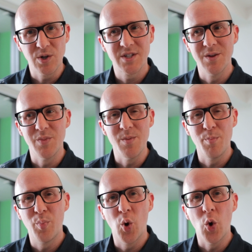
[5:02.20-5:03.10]
looks to be
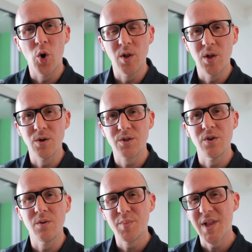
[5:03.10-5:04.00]
poor
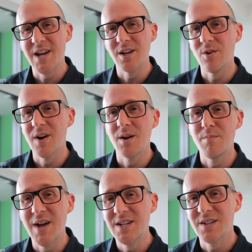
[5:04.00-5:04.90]
long-term planning
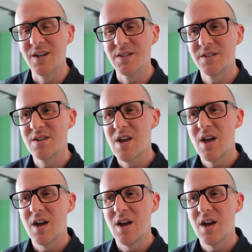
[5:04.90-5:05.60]
around maintenance.